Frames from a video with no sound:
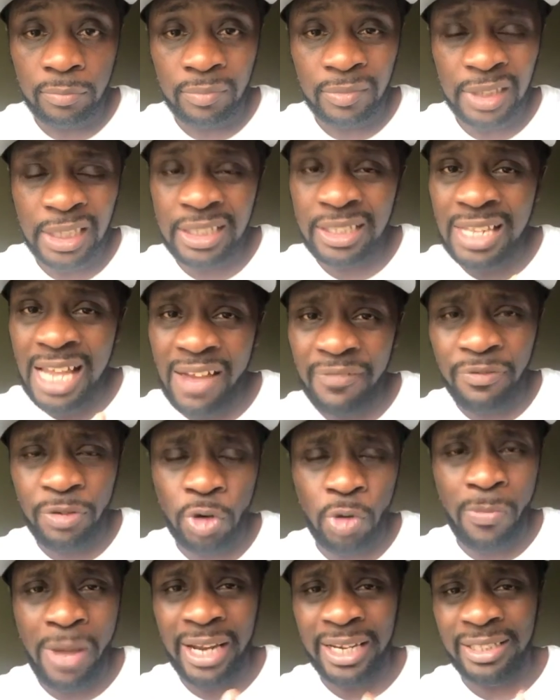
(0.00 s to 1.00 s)
It's not for
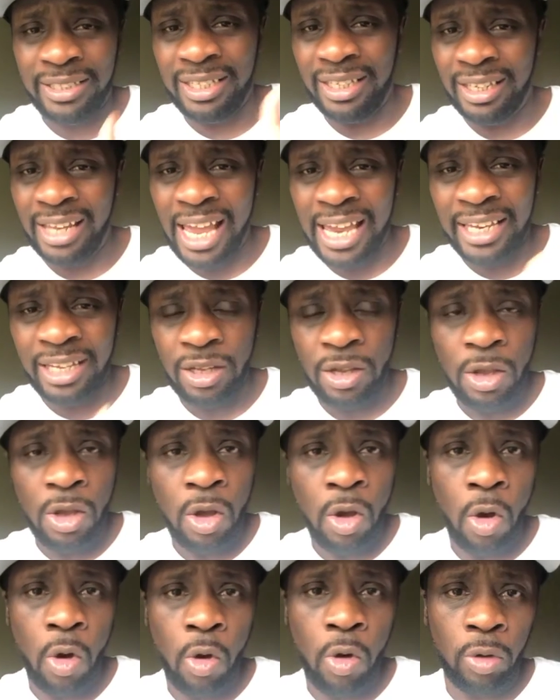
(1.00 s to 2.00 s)
nobody to like
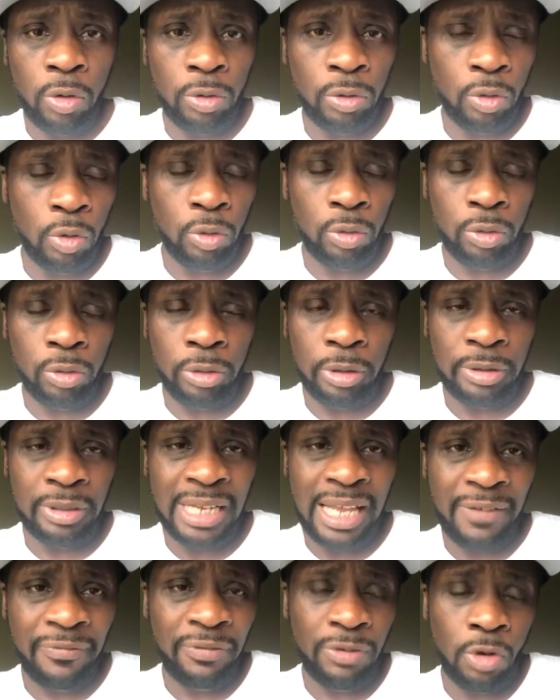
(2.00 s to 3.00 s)
or no. It's
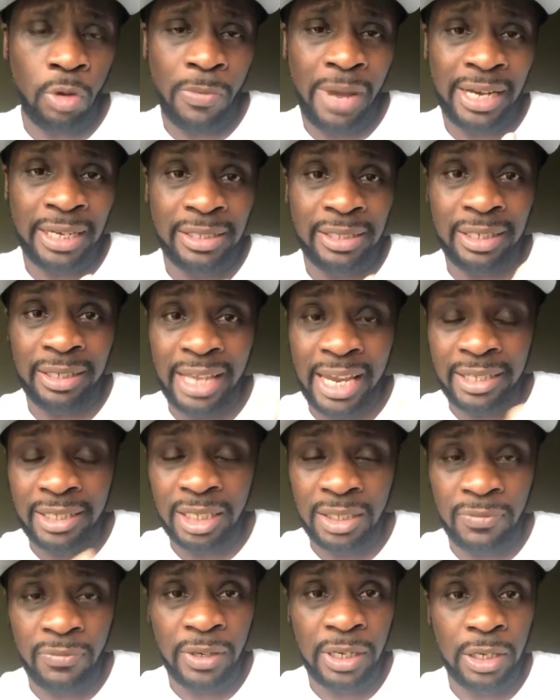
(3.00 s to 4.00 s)
not for nobody to like
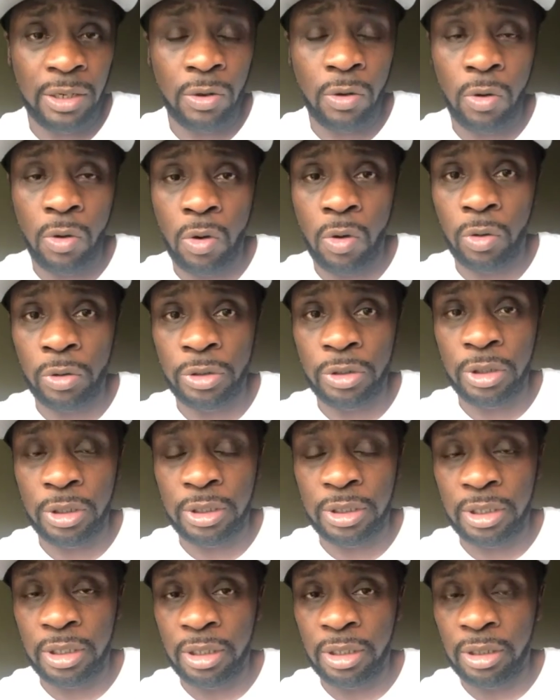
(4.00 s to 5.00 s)
this video or
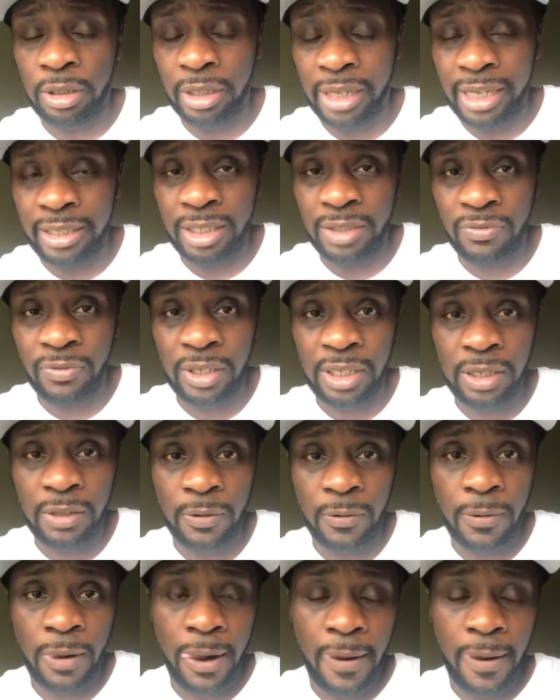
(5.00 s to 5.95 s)
just look at this video.